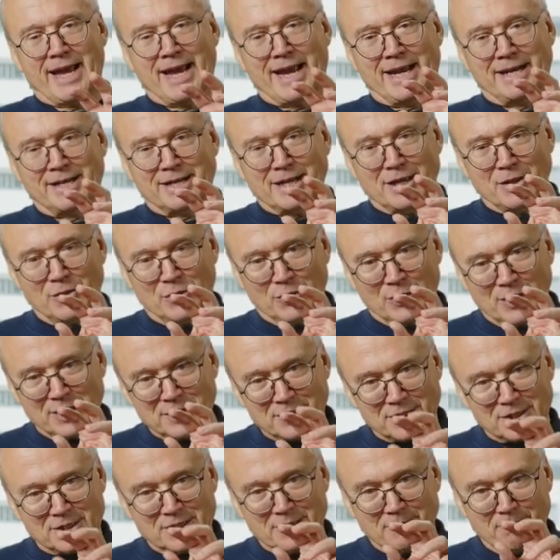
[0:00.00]
And
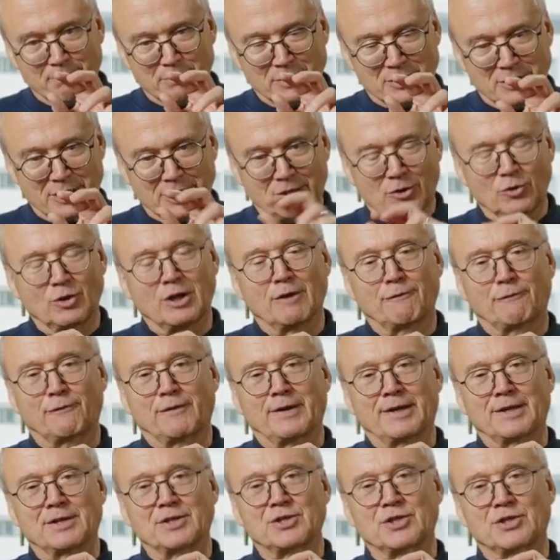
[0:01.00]
this particular
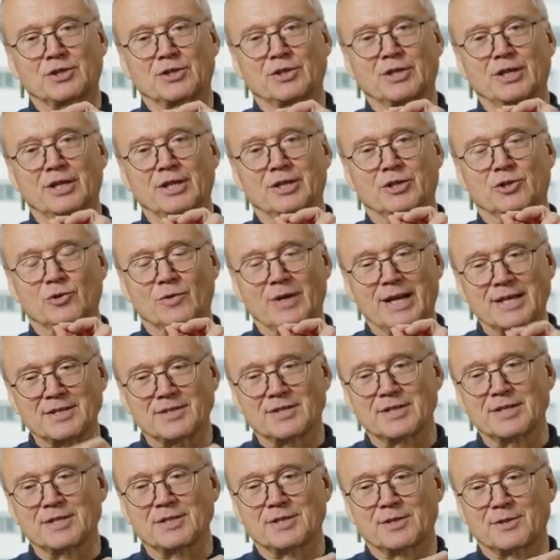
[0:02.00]
function
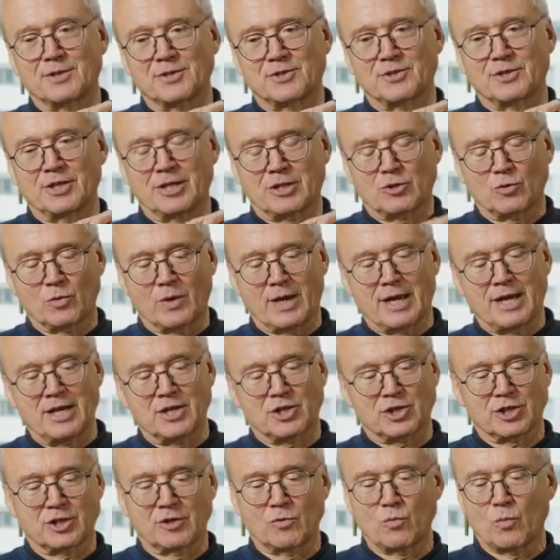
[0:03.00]
addresses the
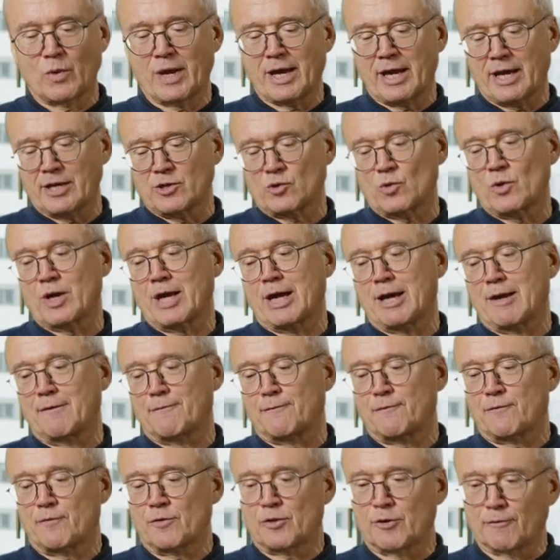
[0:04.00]
situation where you
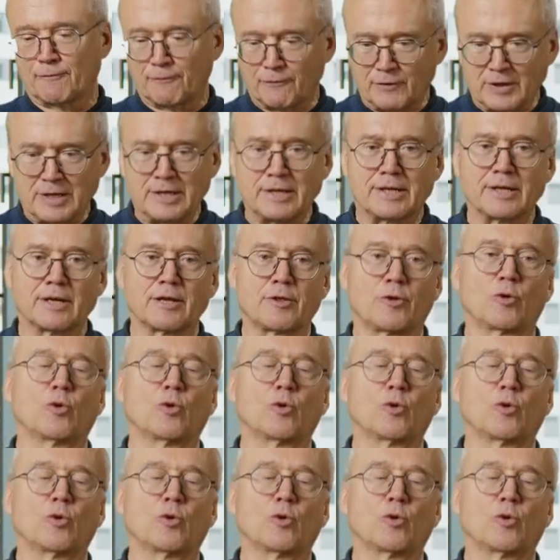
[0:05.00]
have the feeder,